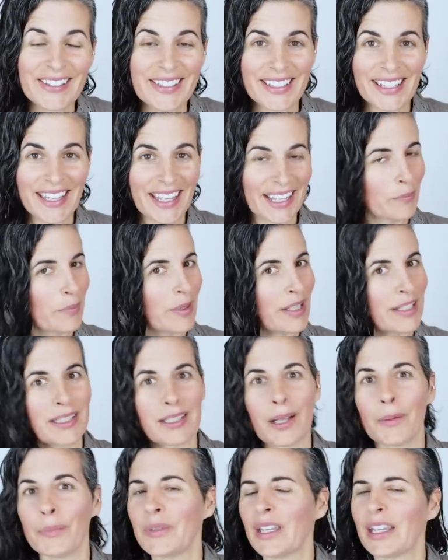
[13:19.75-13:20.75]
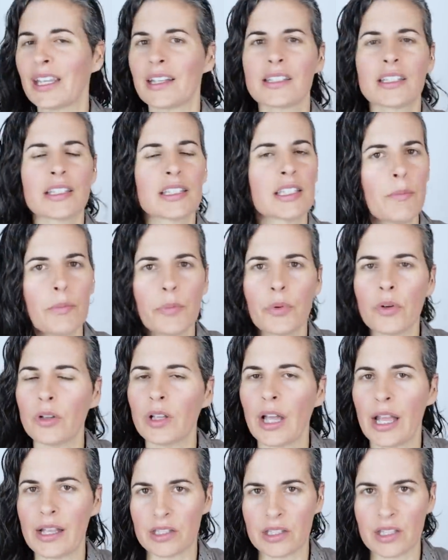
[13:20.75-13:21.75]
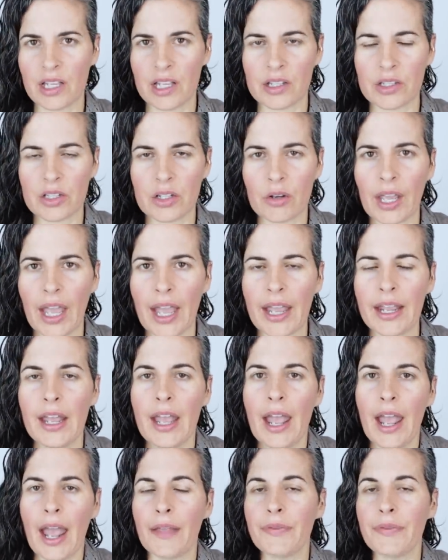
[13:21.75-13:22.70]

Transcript: you see, it could be something as simple as this, okay?